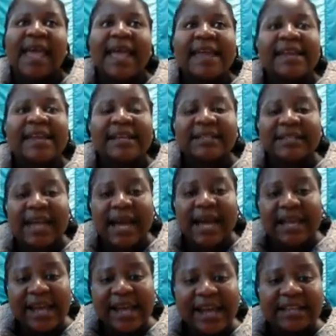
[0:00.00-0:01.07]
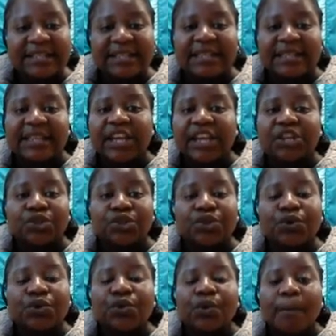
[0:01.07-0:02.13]
And as I highlighted, there is
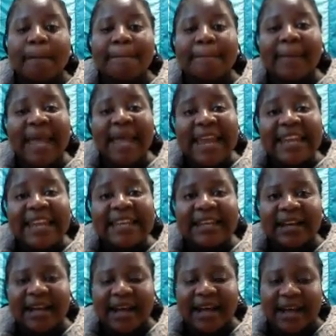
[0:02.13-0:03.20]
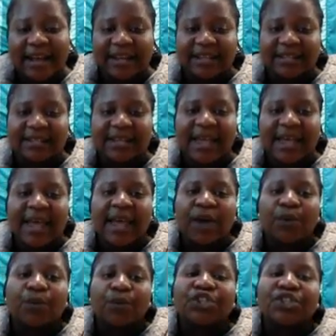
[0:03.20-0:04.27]
two main kinds,
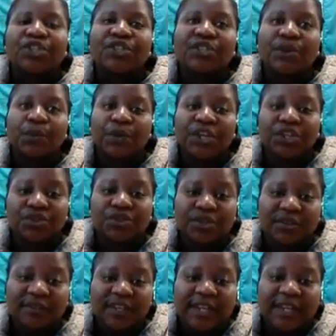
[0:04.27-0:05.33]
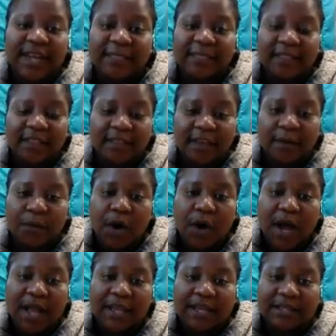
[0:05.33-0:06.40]
which is the wind-driven and the
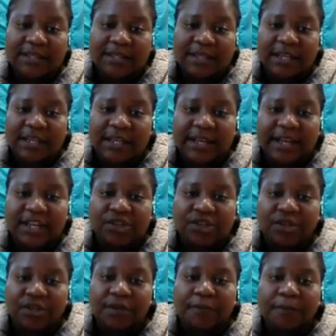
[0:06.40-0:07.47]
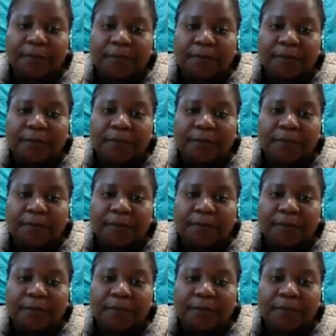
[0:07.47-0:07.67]
Thermohaline circulation.